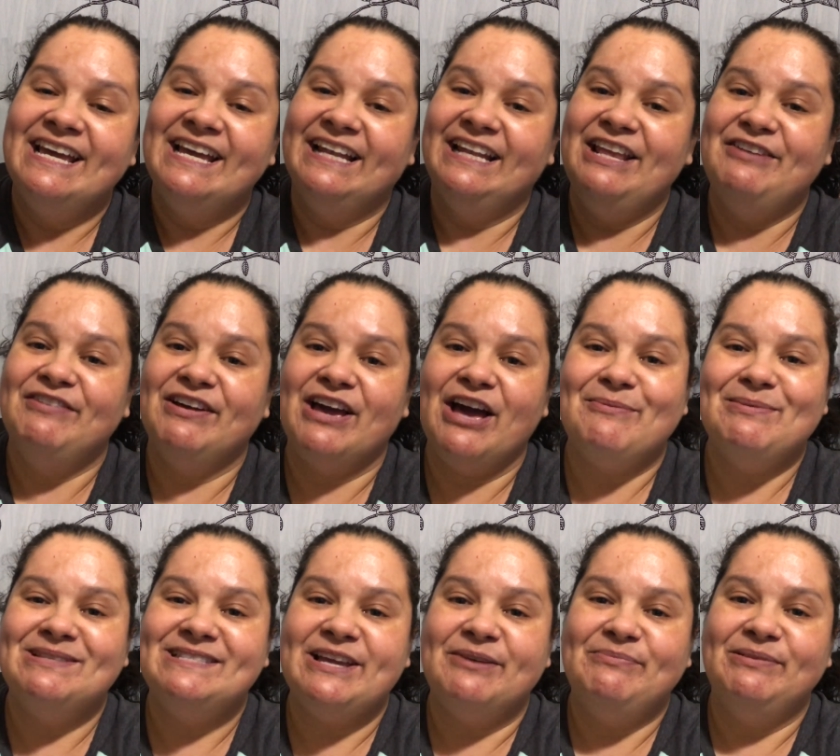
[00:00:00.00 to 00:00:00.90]
Leave a
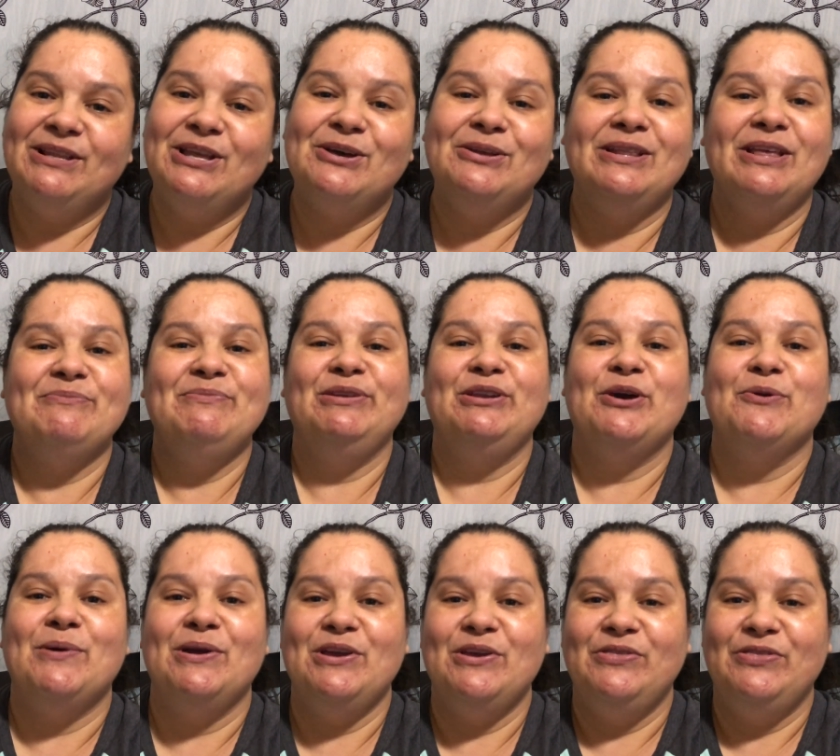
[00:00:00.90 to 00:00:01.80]
comment down below. Let me know
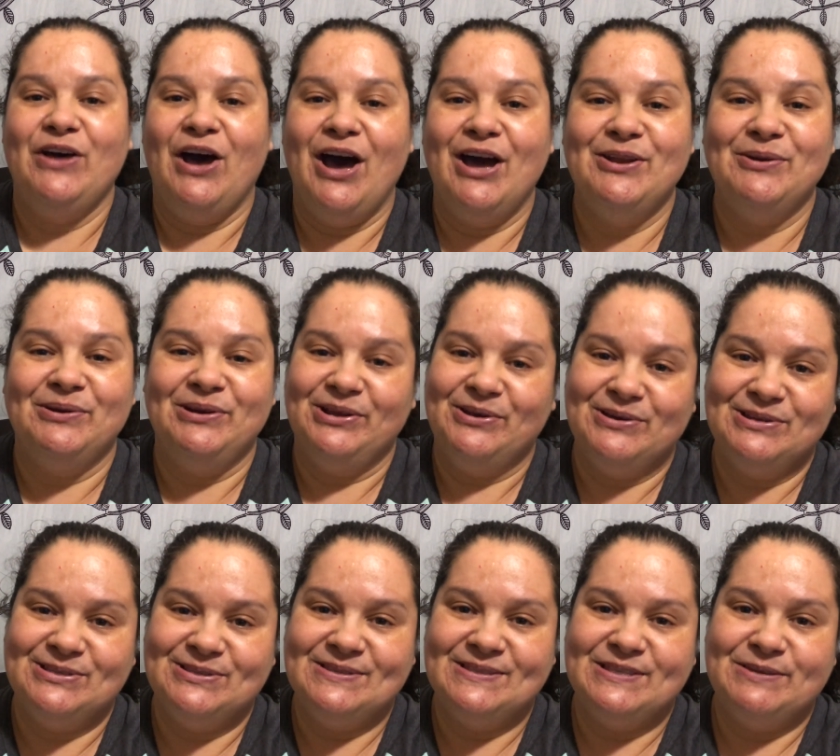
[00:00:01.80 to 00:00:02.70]
what you thought or any
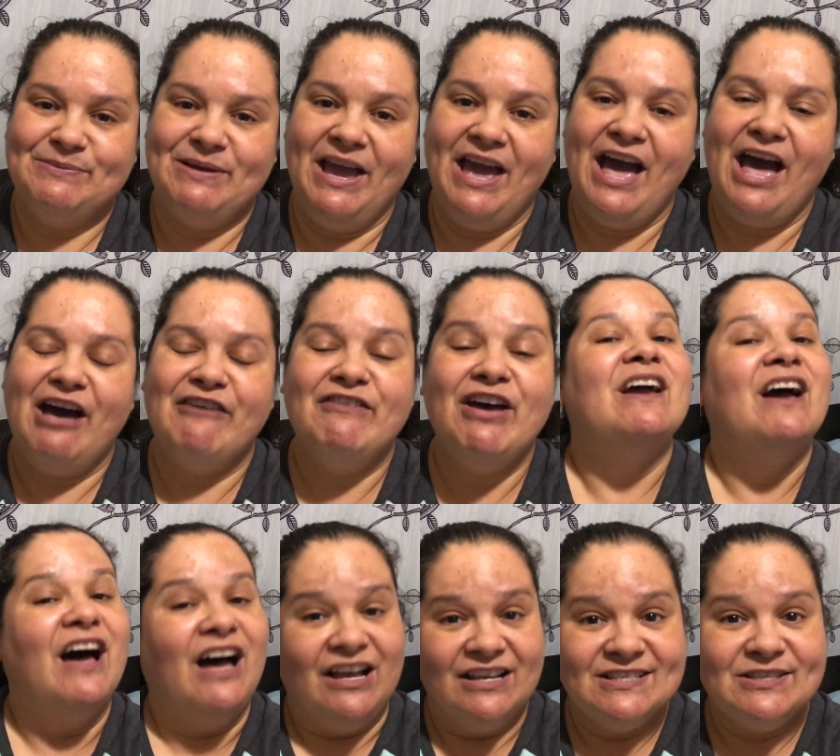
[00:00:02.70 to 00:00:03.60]
questions you may have.
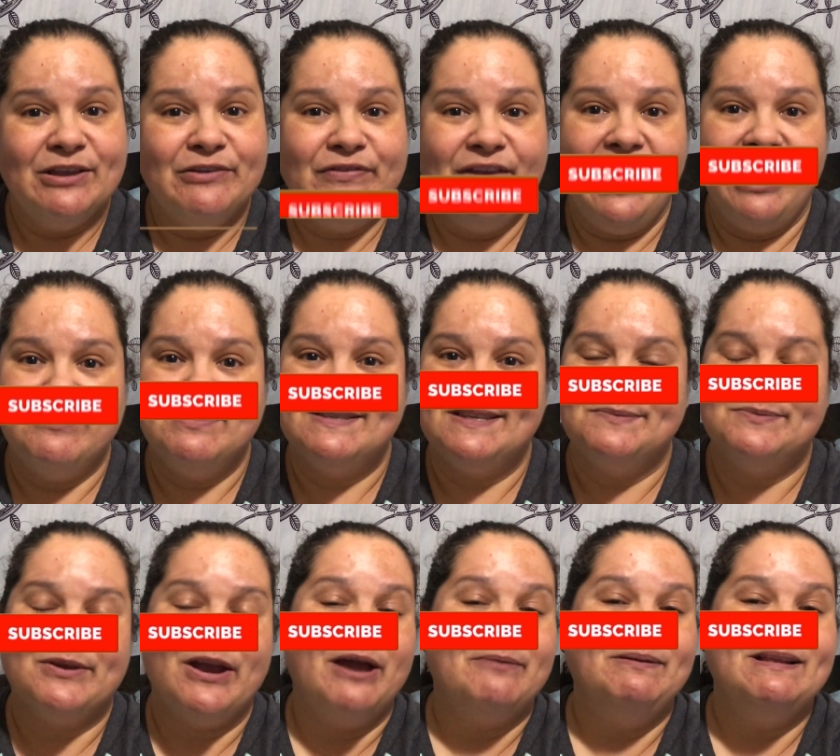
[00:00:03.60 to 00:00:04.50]
Also, if you haven't
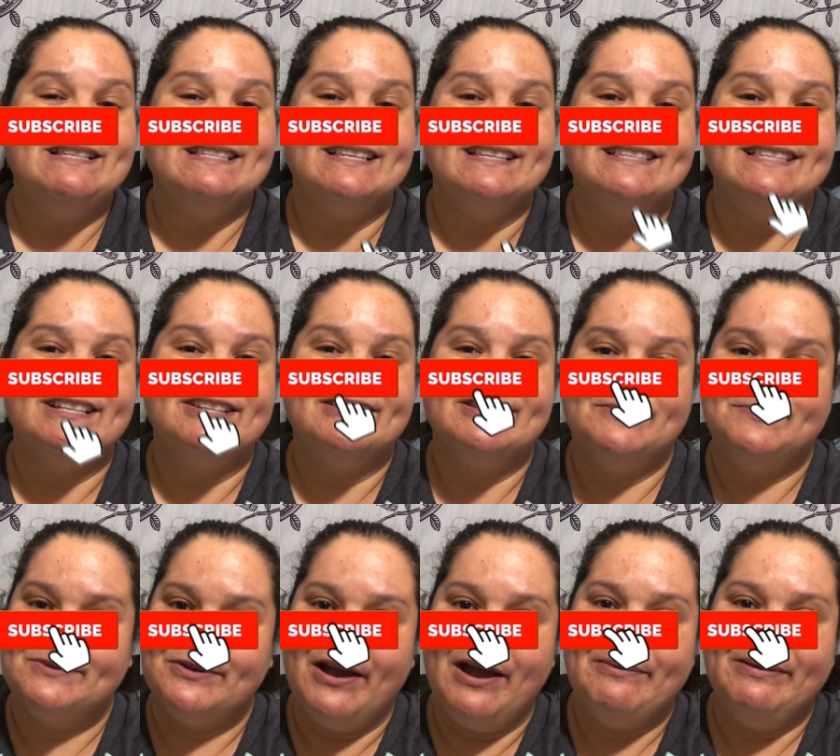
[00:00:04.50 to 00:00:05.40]
subscribed, please consider
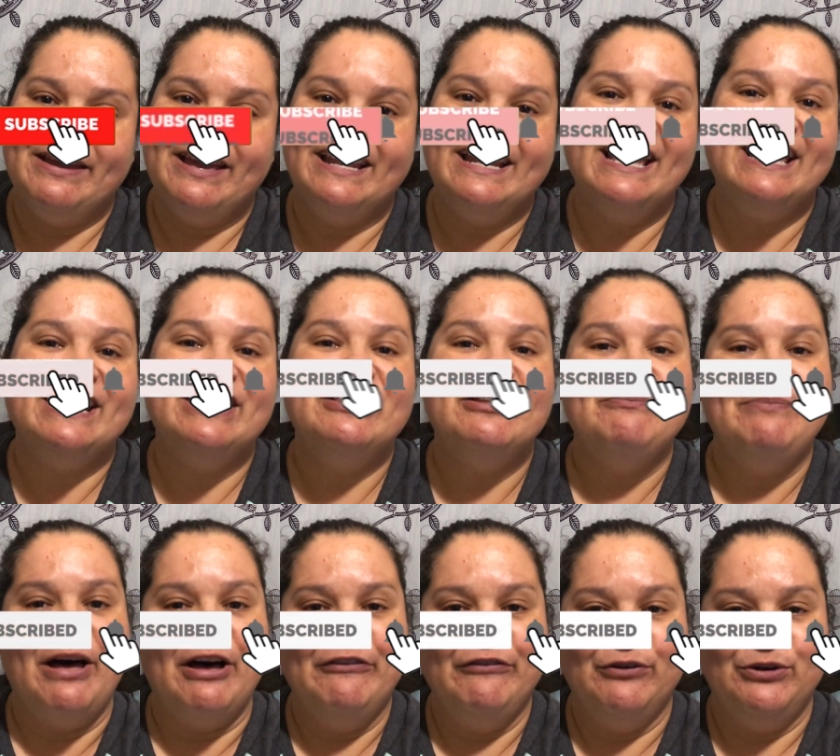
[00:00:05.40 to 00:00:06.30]
subscribing and hitting the
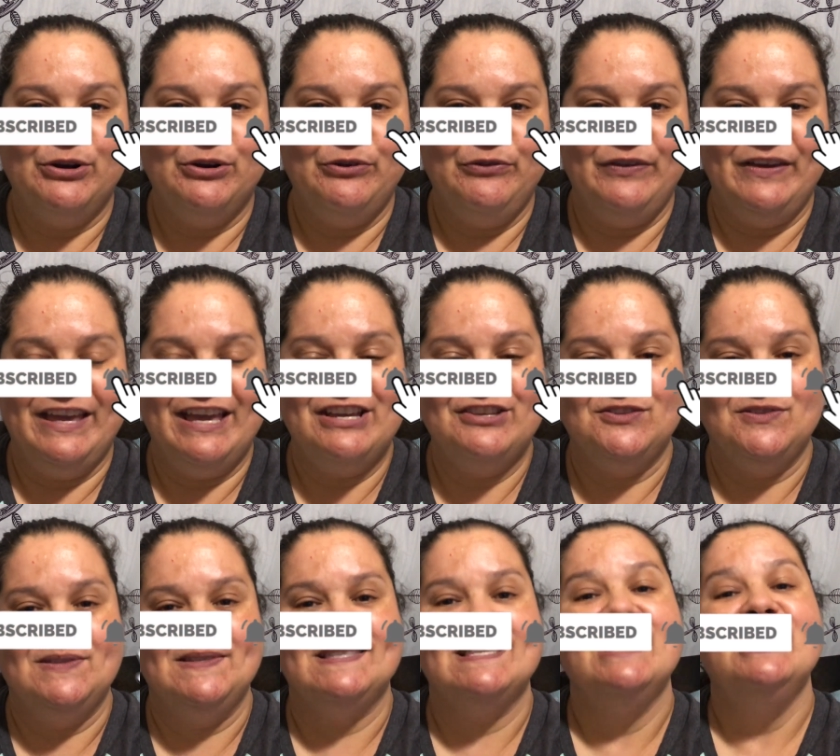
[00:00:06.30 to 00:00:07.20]
bell for
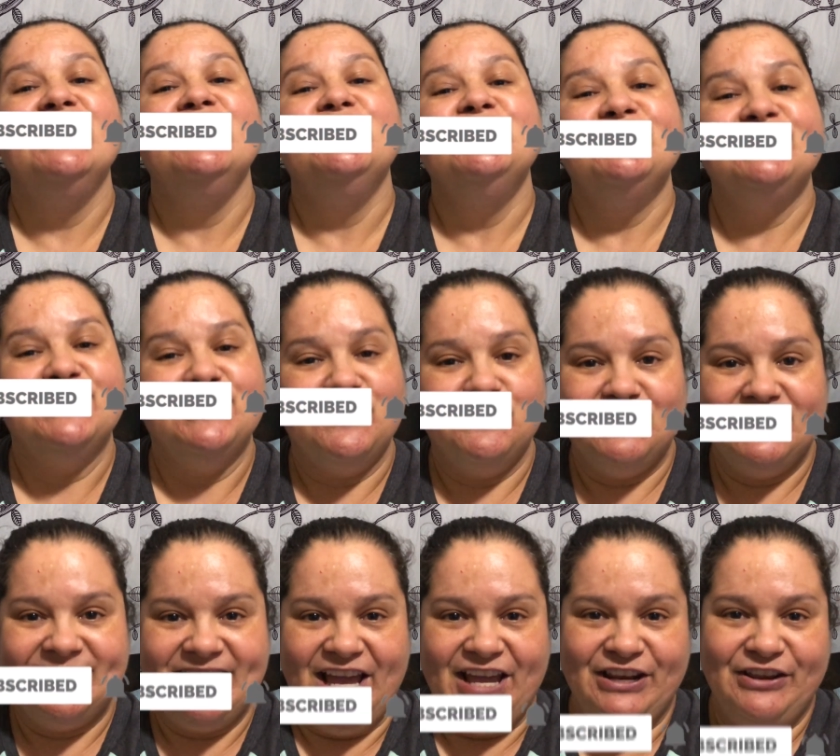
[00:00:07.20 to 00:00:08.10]
notifications so you don't
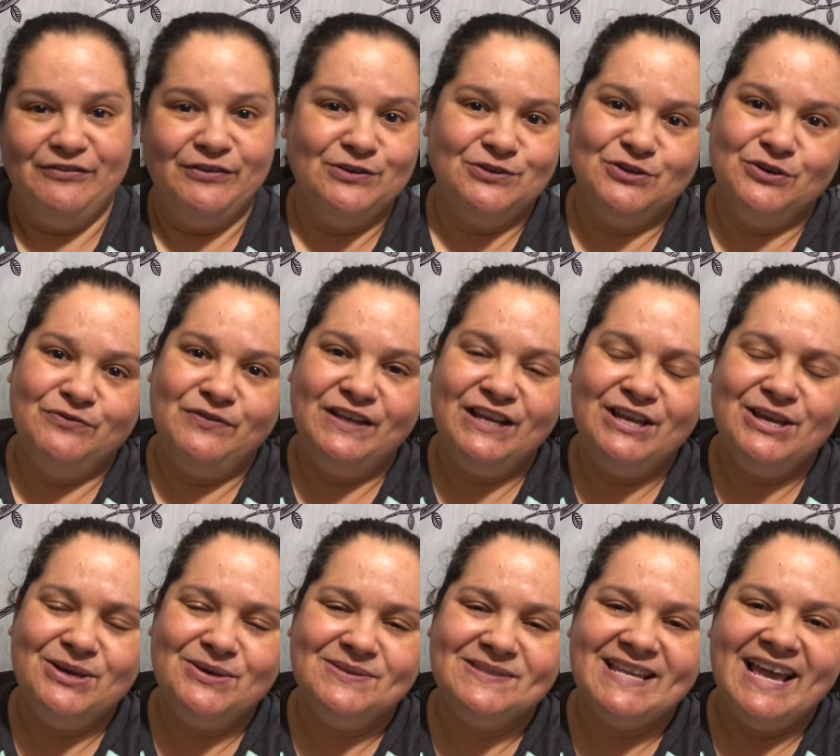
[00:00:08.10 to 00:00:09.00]
miss any future
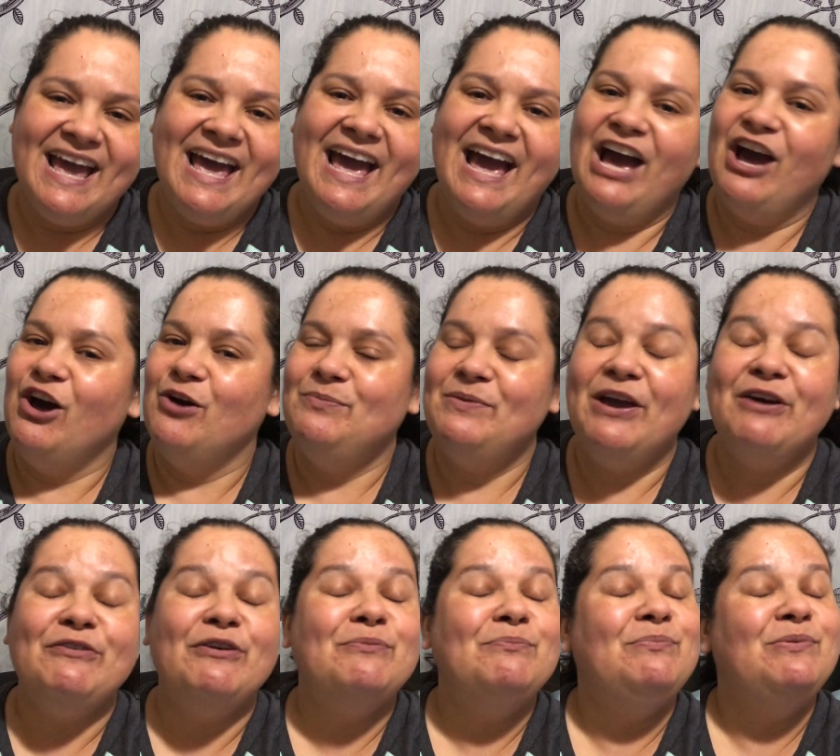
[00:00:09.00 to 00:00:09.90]
videos. I hope you
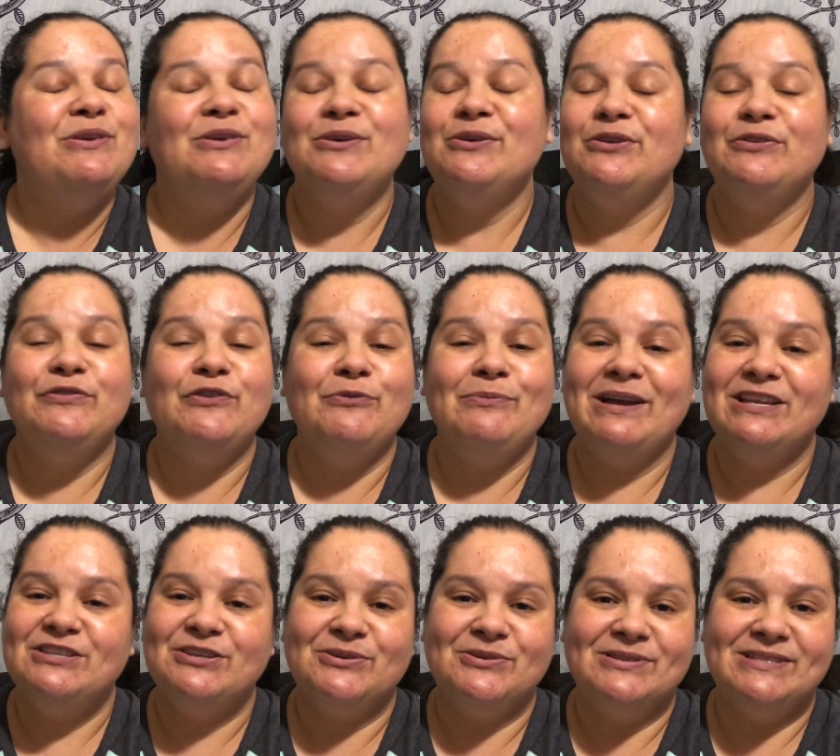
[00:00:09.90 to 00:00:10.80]
have a beautiful,
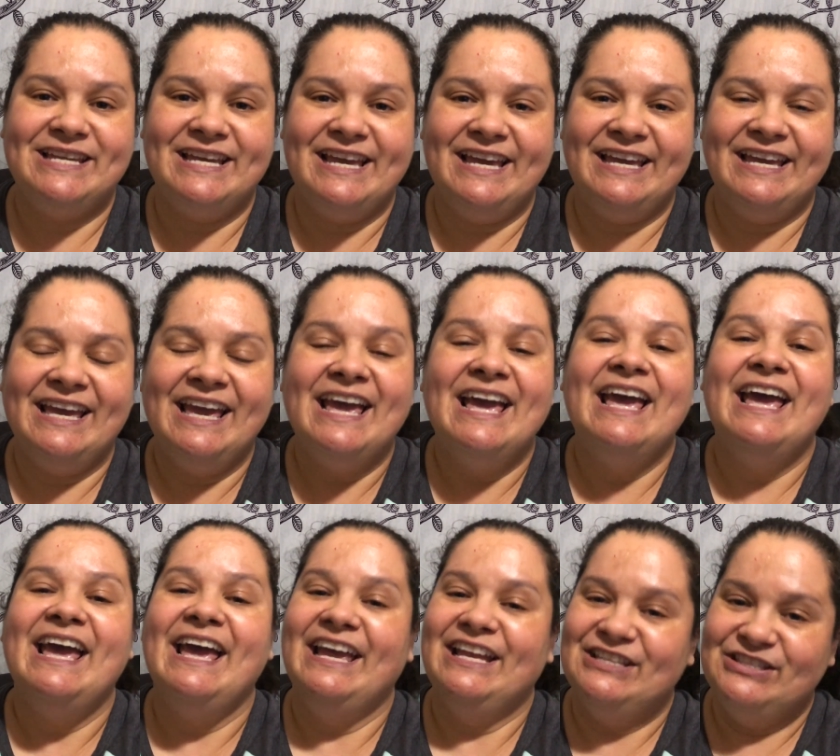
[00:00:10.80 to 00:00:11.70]
magical day,
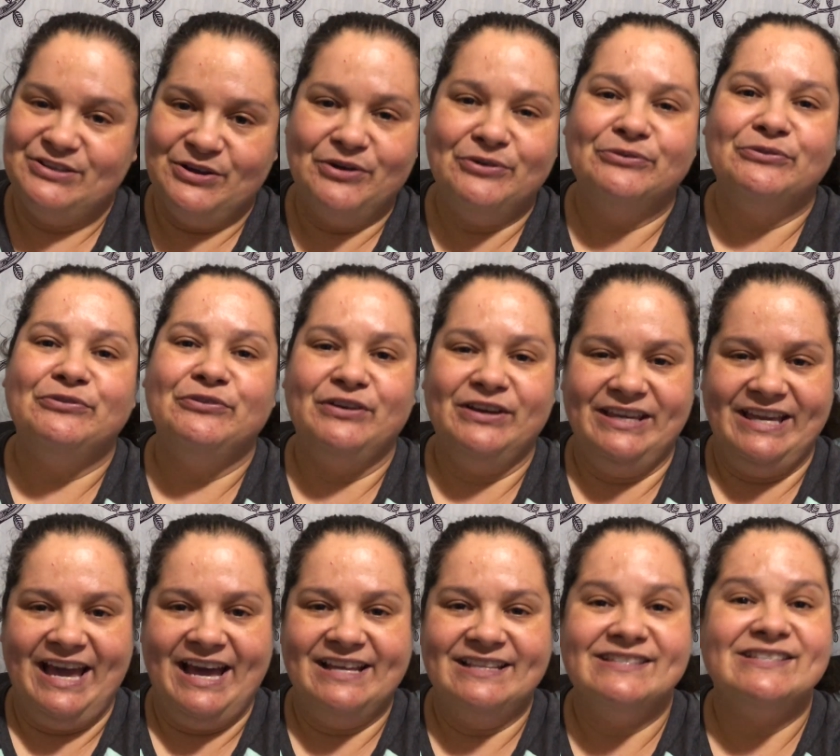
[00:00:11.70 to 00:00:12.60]
and don't
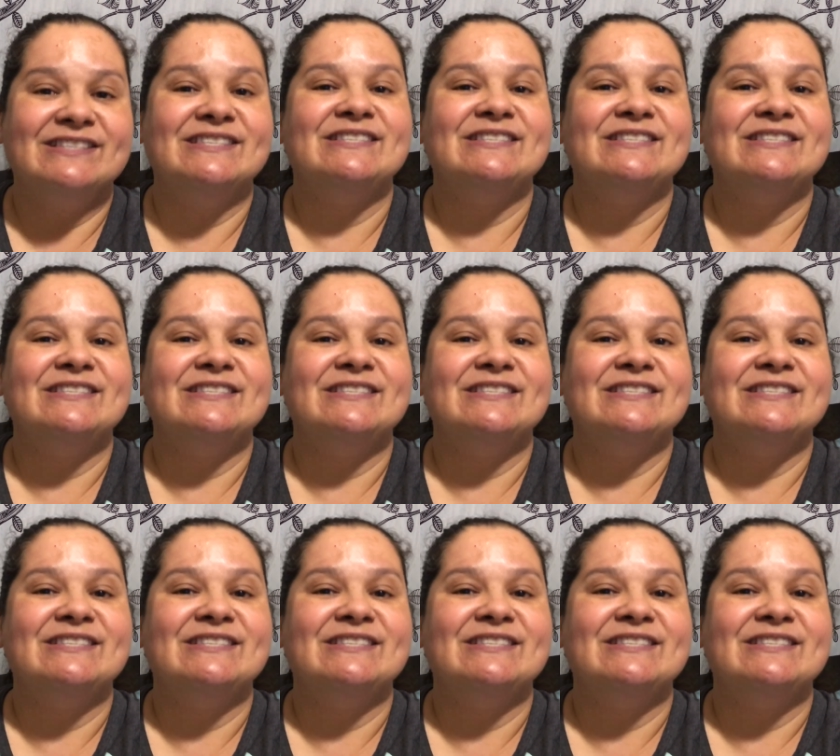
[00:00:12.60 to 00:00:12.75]
forget to